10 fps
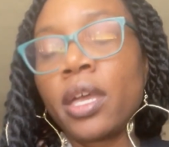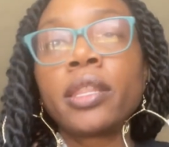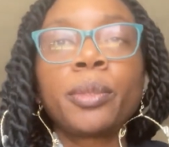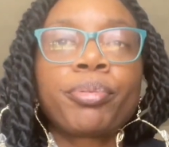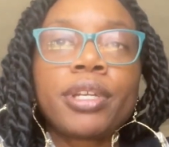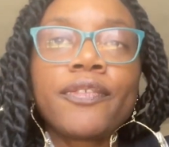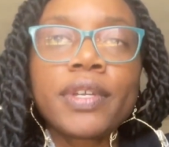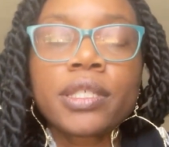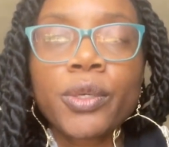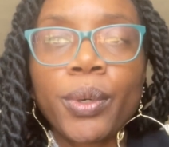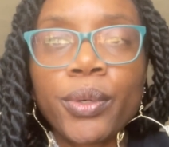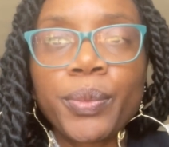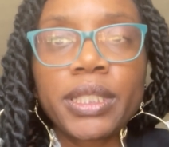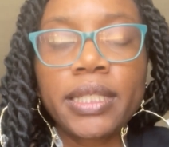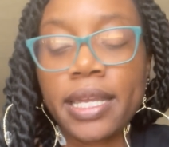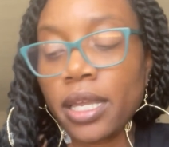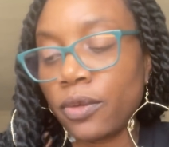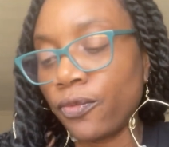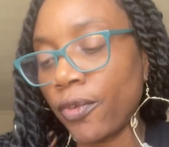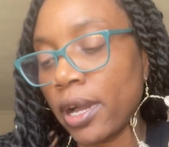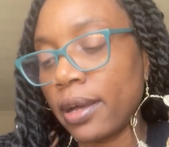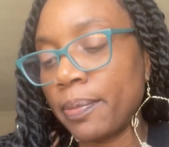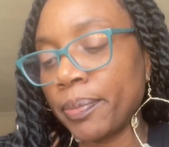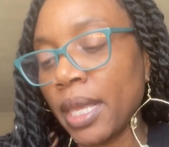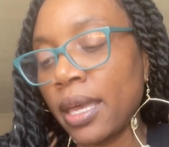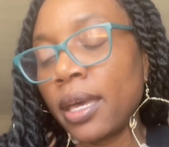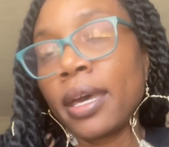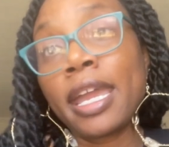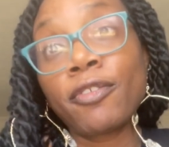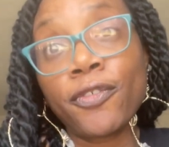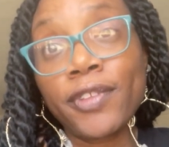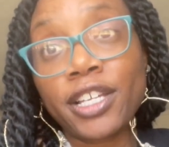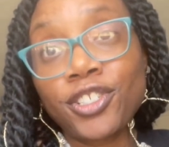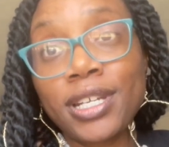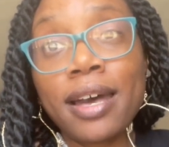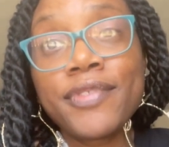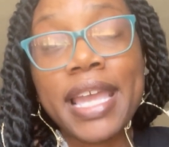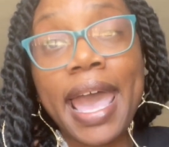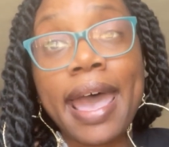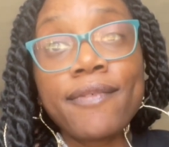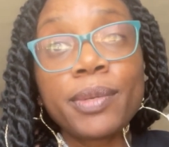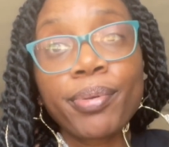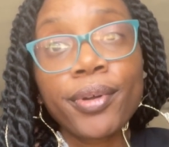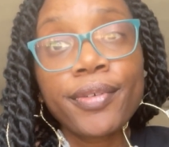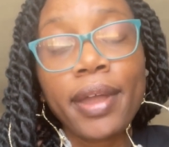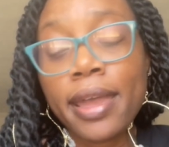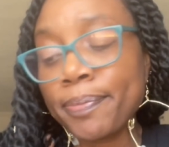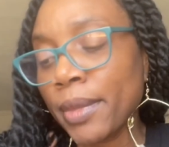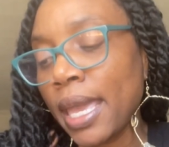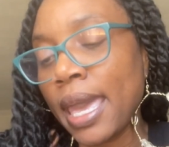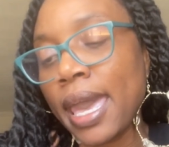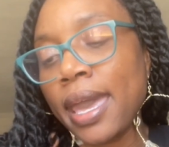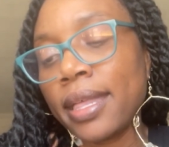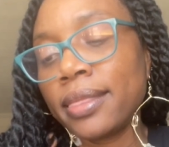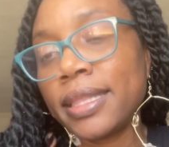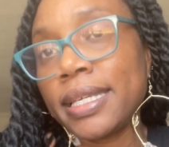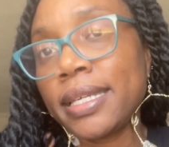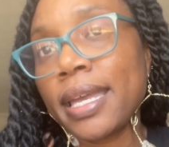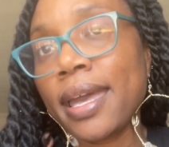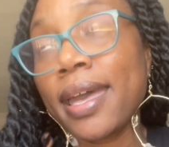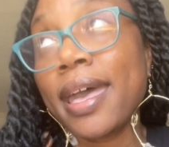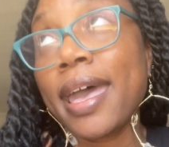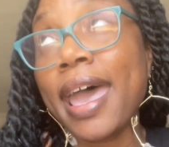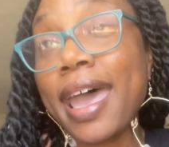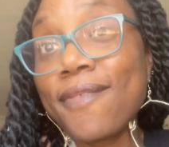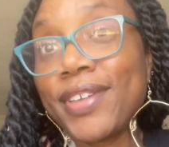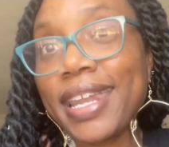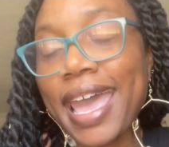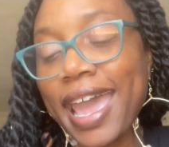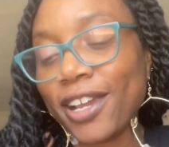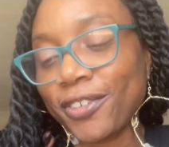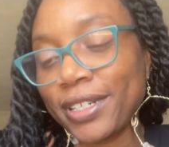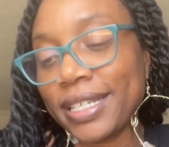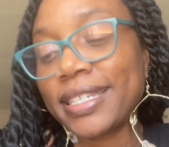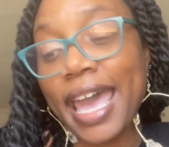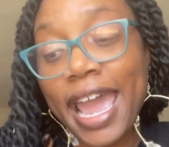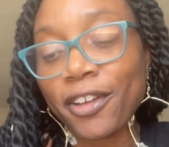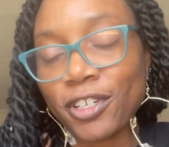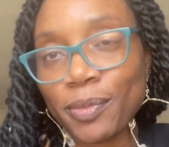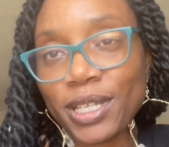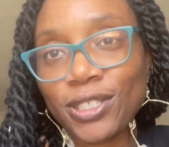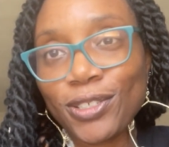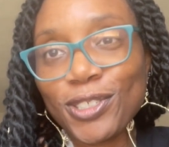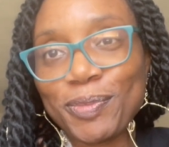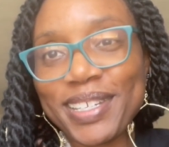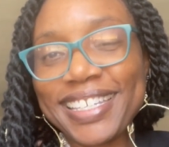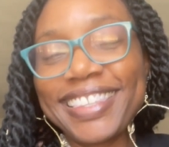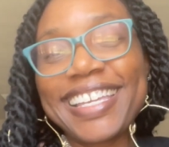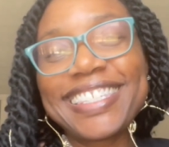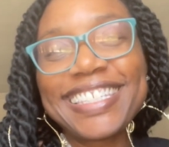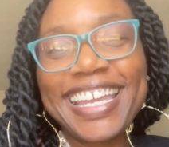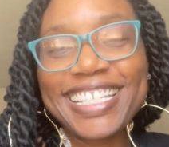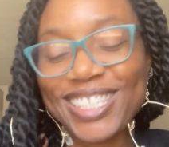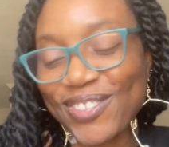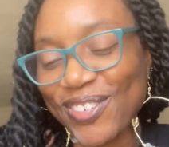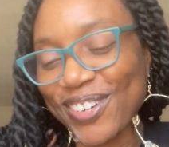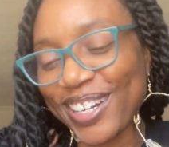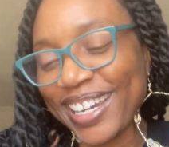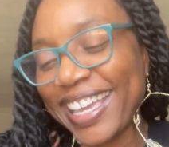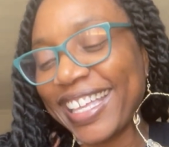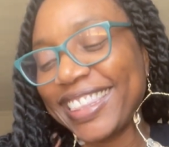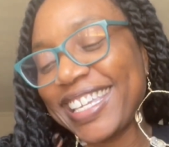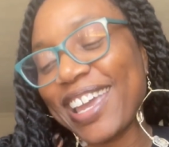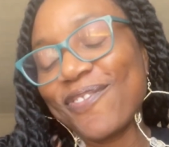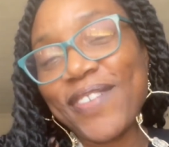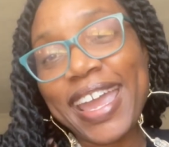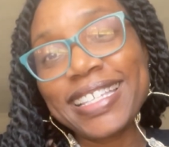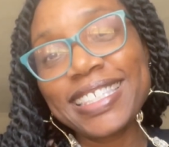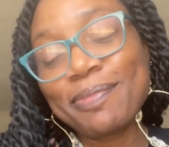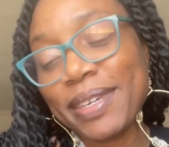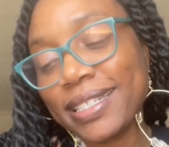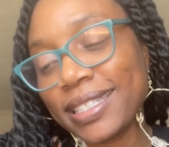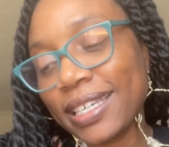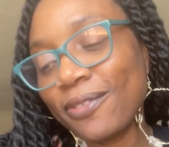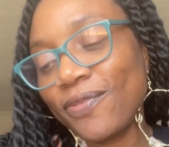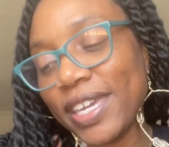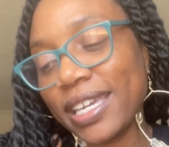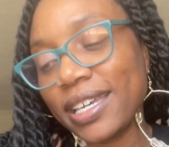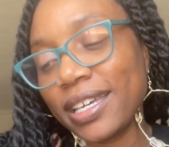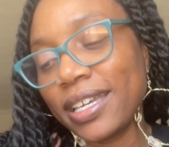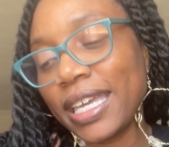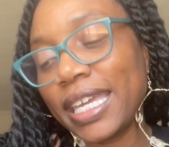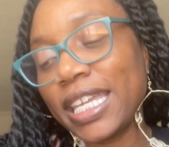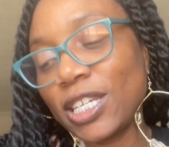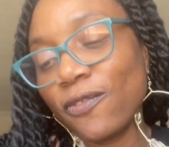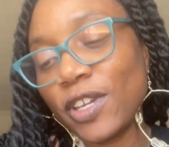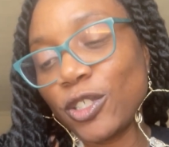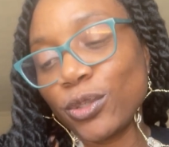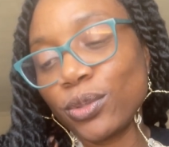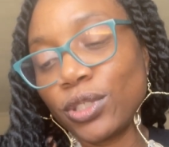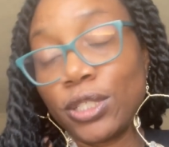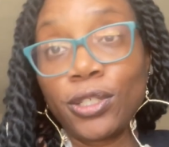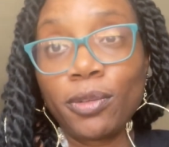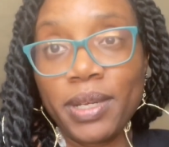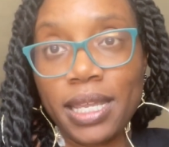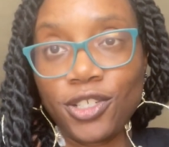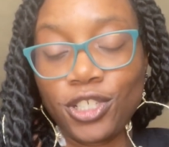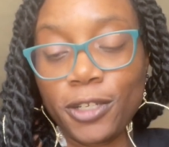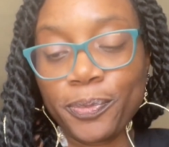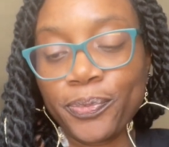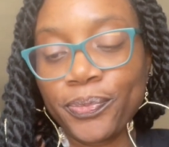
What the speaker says: The previous quote was taken from a reflection of the AVID program, and the AVID acronym is an acronym, that stands for the Advancement via Individual Determination.